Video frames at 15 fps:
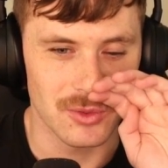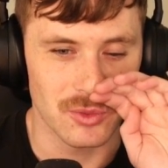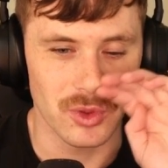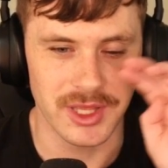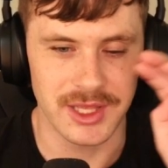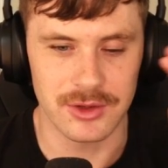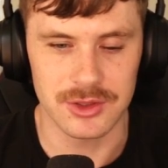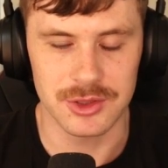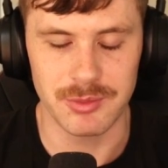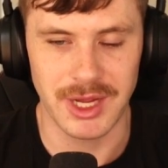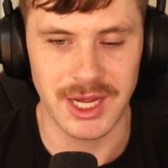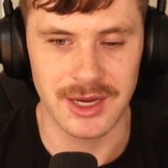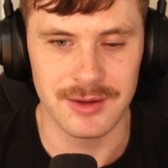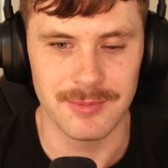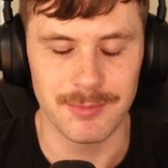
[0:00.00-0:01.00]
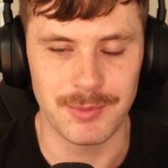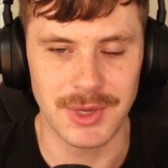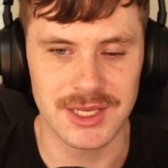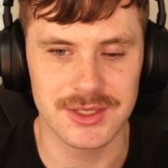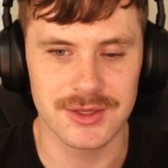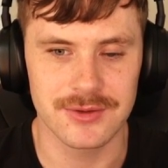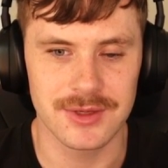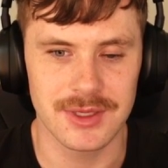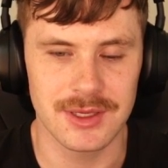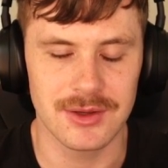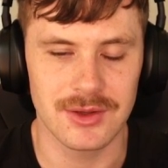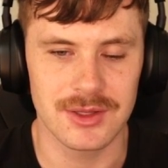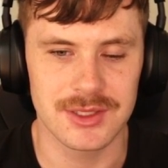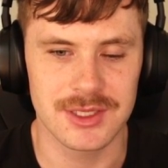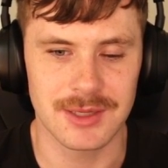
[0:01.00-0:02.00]
English bad. Basically,
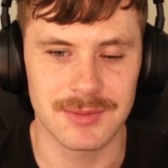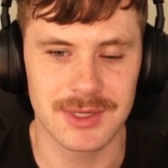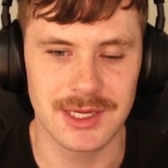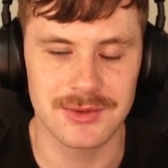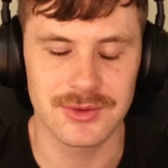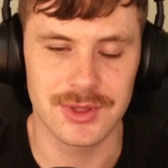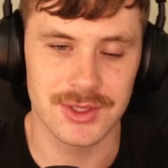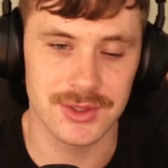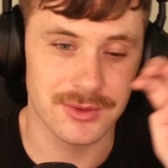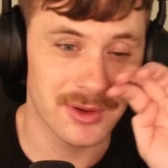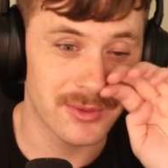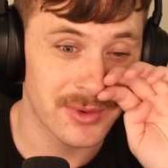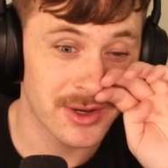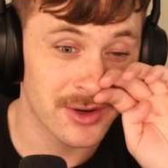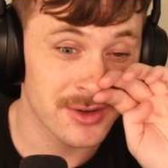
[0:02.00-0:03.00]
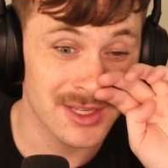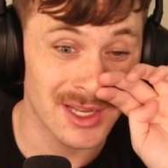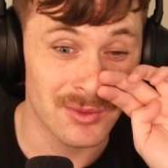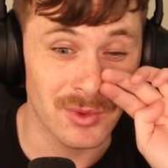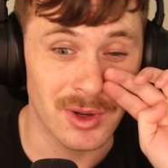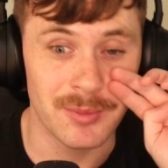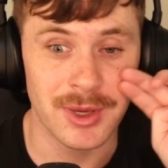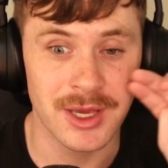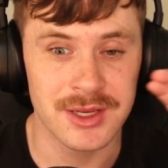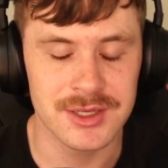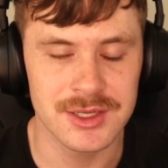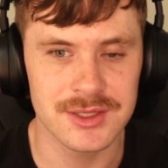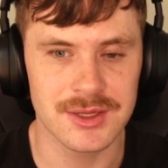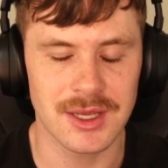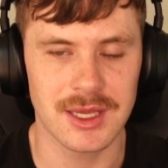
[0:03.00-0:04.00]
sometimes with screen readers and web
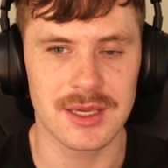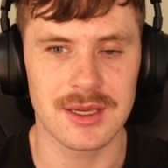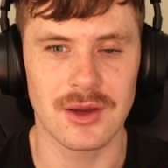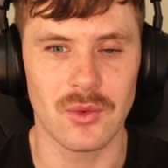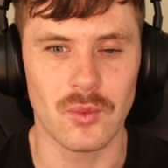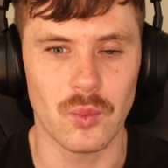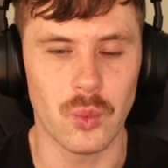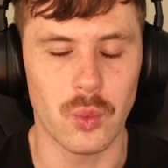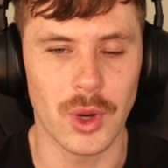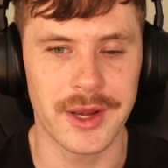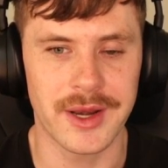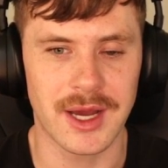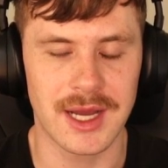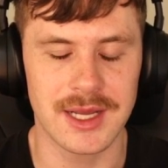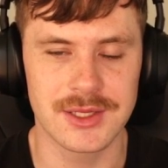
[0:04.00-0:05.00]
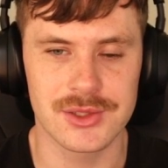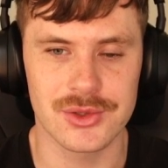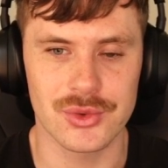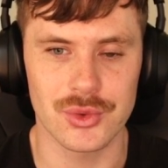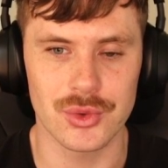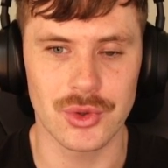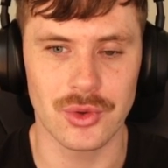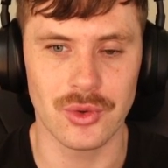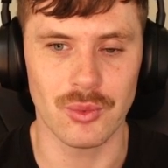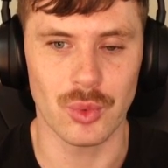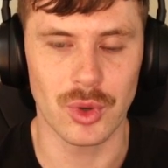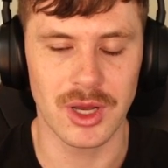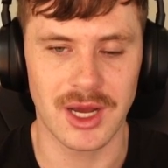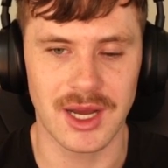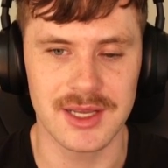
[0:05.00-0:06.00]
pages, like when I scroll,
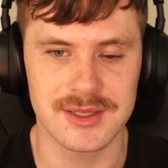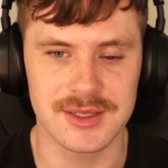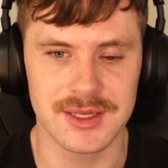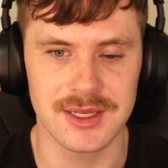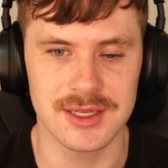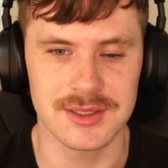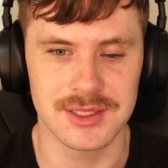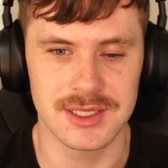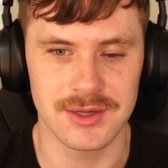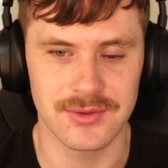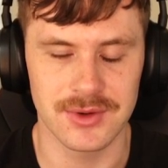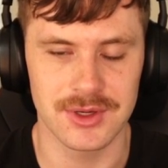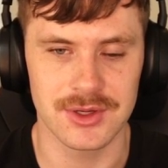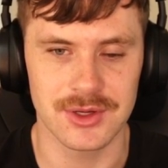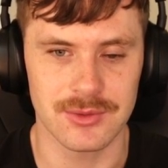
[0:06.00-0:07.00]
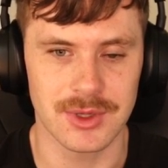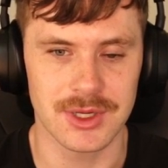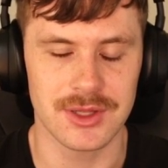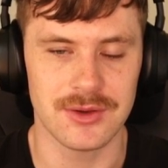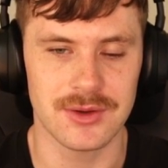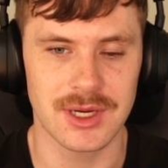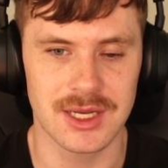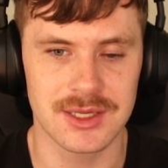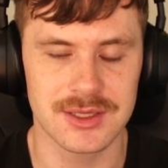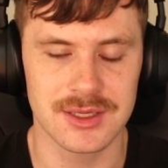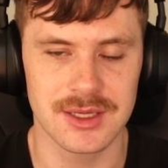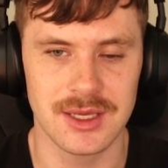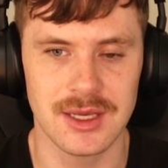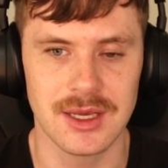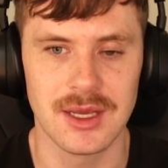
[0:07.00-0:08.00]
what I see is different to what you guys
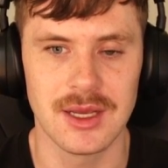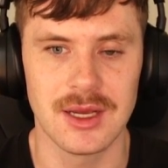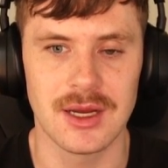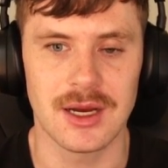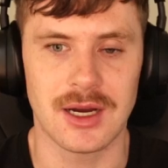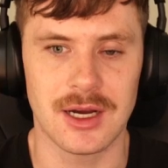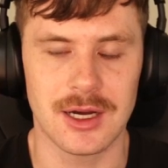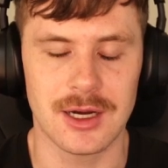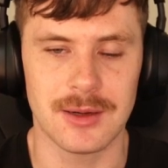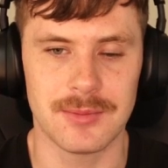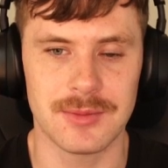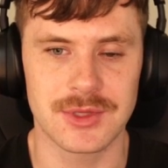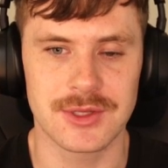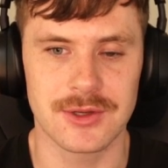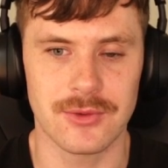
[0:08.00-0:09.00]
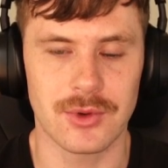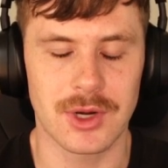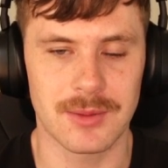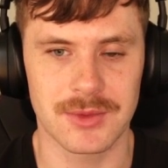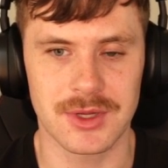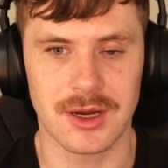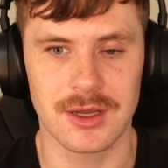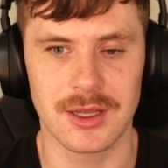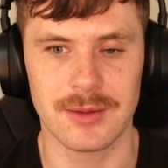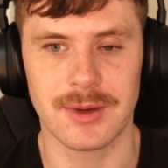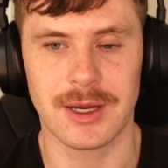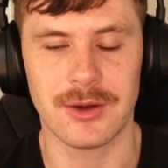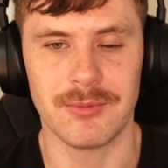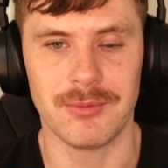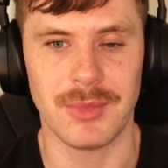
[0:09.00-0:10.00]
see. So what I'm talking
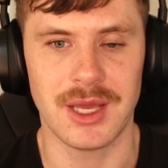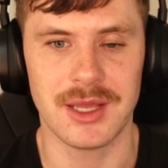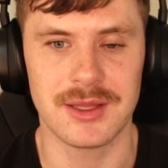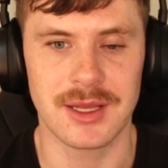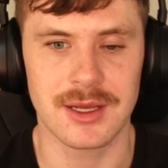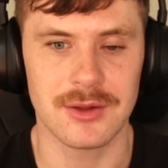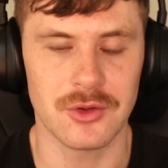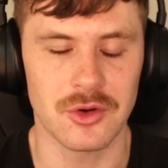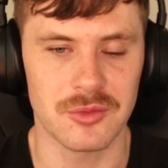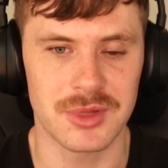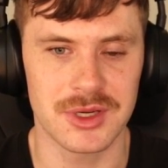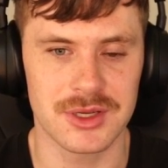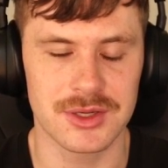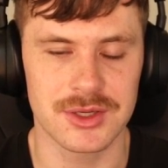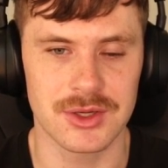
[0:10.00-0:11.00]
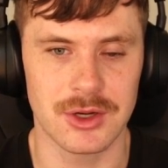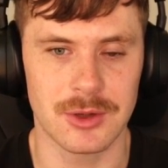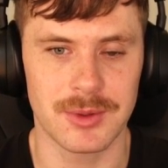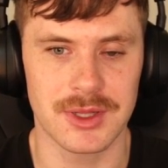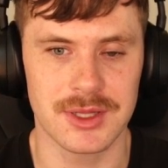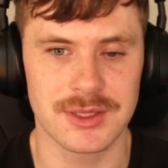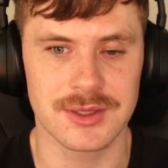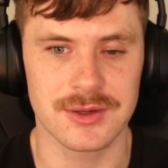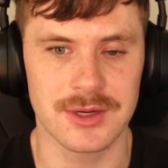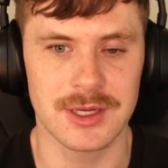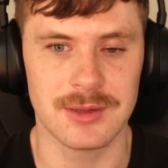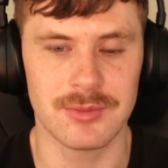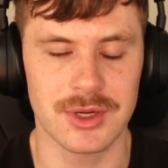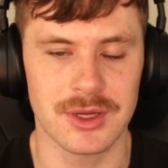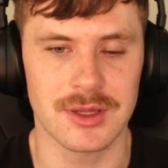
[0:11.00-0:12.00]
about may take a little bit to show up on the
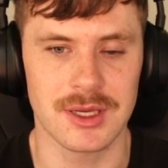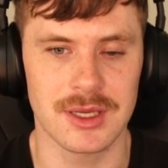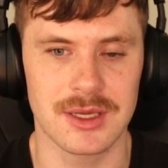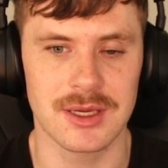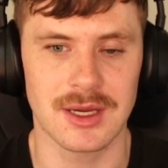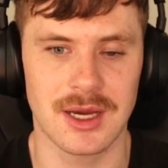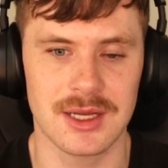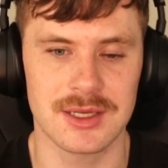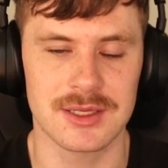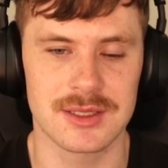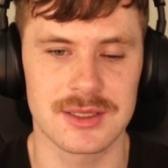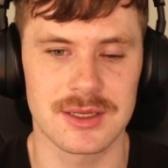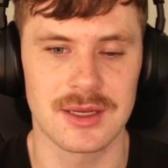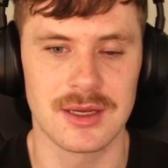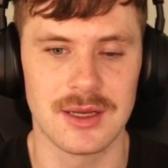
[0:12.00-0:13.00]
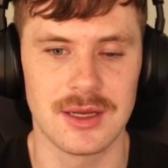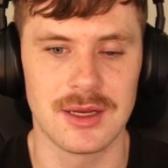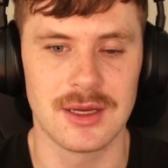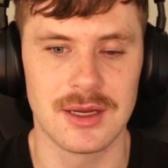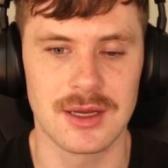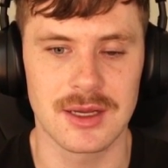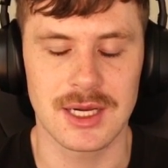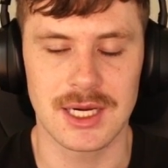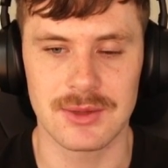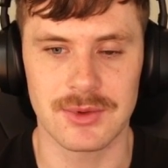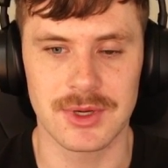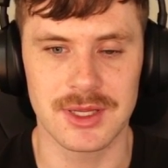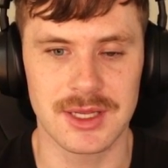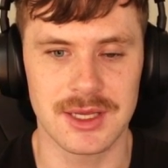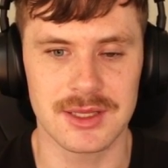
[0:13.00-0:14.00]
screen, but like I just kind of
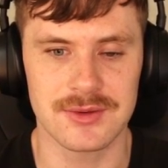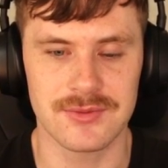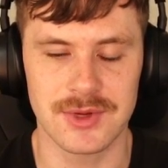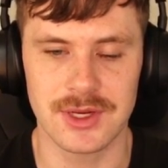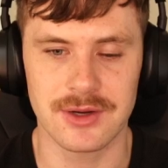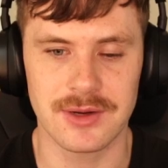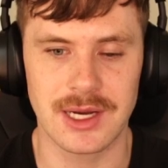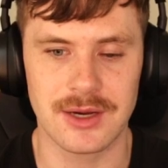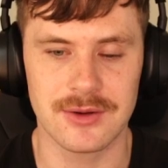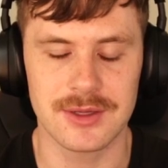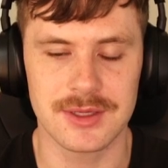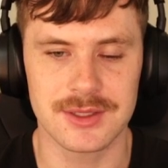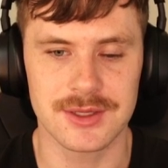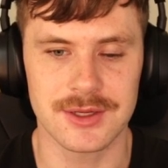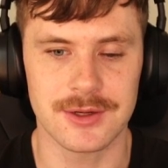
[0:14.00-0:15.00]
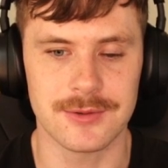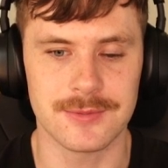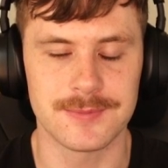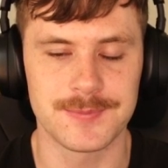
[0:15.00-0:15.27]
wanted to get this video out, and so